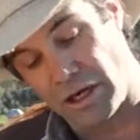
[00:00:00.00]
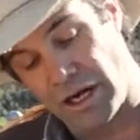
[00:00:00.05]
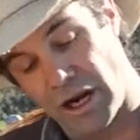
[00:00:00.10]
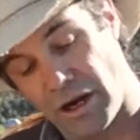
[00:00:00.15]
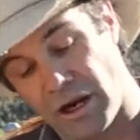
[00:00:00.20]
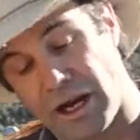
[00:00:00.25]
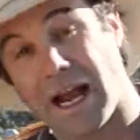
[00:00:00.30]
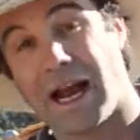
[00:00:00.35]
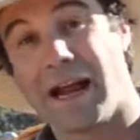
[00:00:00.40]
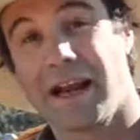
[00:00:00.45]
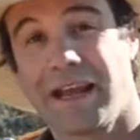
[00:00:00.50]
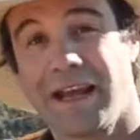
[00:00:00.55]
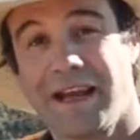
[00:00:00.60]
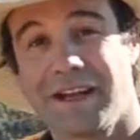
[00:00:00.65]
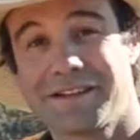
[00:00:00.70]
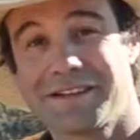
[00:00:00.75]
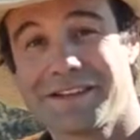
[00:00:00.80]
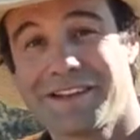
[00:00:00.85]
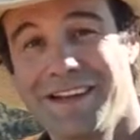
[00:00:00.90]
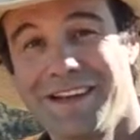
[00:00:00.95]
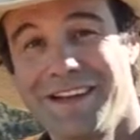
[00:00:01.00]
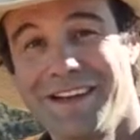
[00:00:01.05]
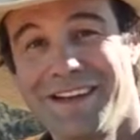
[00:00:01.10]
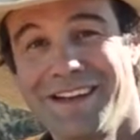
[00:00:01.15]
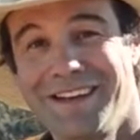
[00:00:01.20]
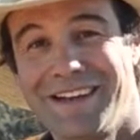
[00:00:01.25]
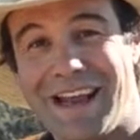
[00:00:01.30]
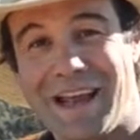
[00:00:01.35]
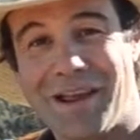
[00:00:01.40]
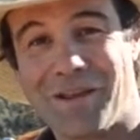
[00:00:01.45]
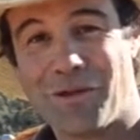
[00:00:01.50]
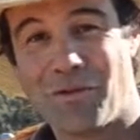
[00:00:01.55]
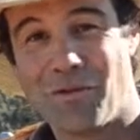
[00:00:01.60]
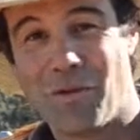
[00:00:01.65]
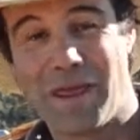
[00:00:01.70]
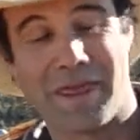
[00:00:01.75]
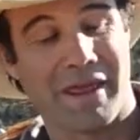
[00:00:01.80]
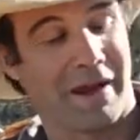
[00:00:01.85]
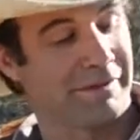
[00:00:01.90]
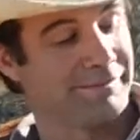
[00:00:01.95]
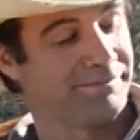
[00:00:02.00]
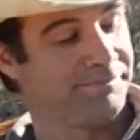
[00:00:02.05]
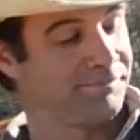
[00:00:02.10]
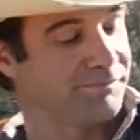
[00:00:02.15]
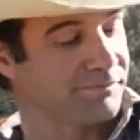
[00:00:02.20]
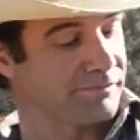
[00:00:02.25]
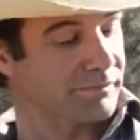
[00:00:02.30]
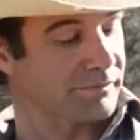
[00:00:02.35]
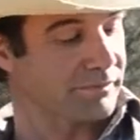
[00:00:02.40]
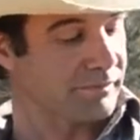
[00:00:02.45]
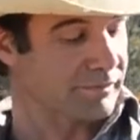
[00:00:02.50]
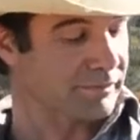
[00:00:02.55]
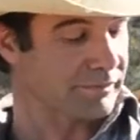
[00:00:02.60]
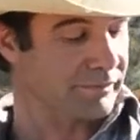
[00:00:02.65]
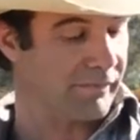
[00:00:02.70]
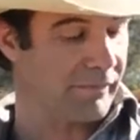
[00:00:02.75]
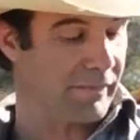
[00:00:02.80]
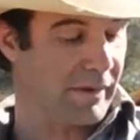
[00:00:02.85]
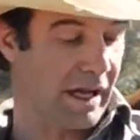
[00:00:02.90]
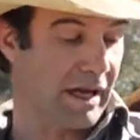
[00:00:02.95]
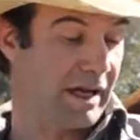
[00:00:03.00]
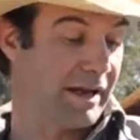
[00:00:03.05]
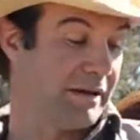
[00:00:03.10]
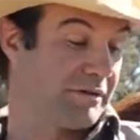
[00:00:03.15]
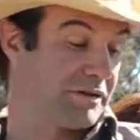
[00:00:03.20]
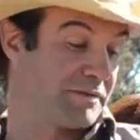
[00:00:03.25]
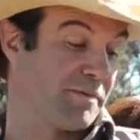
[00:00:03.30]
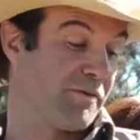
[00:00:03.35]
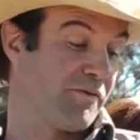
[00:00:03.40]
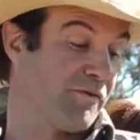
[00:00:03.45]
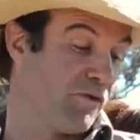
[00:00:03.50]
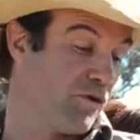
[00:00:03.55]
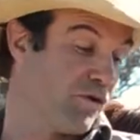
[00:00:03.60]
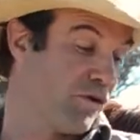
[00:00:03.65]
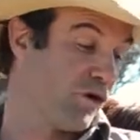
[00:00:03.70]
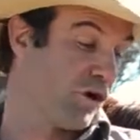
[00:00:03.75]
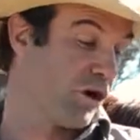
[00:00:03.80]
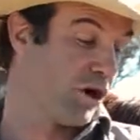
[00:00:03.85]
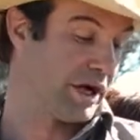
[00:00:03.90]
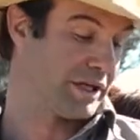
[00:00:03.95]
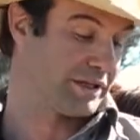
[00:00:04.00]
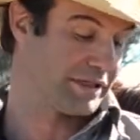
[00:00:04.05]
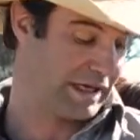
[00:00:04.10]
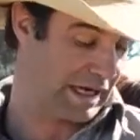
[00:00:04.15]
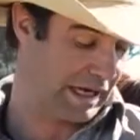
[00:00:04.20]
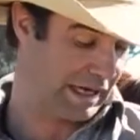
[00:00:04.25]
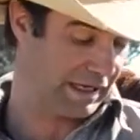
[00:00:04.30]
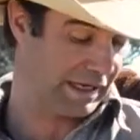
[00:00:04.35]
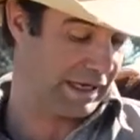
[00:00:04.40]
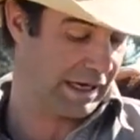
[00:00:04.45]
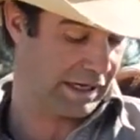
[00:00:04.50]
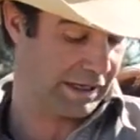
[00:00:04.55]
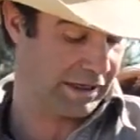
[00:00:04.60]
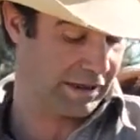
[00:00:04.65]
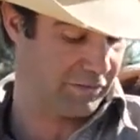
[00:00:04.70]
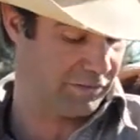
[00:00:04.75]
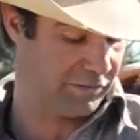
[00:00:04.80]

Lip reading: no cutouts down the wither. That was before I started cutting the